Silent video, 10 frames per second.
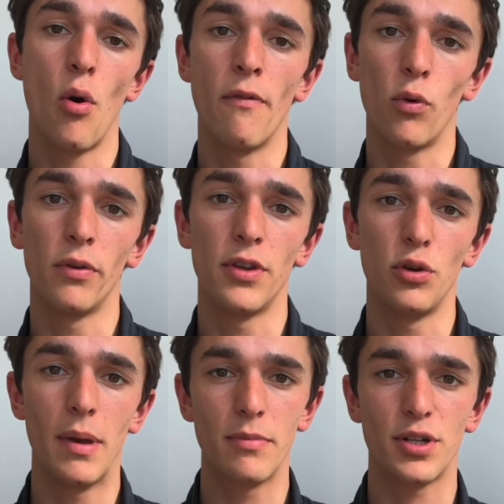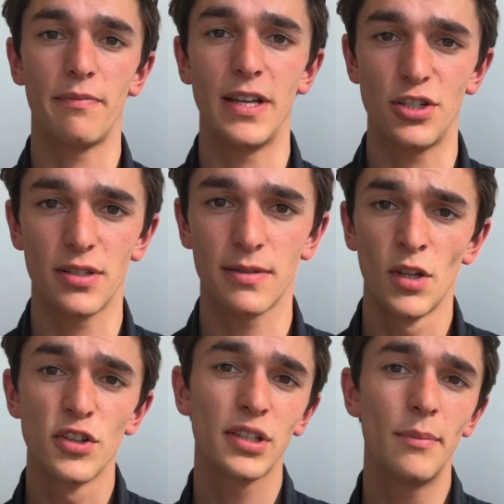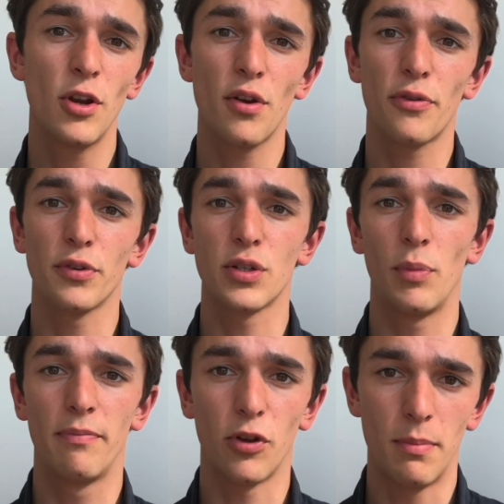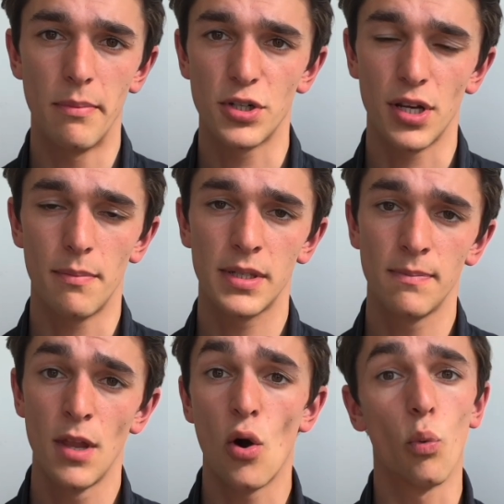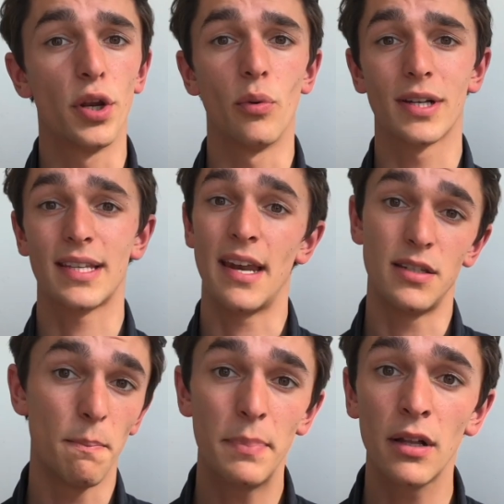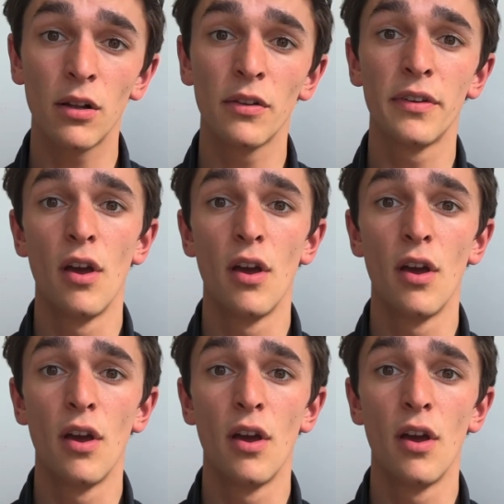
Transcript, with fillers: of all the new membership features. So let me know your thoughts on Webflow memberships. What are you excited to build?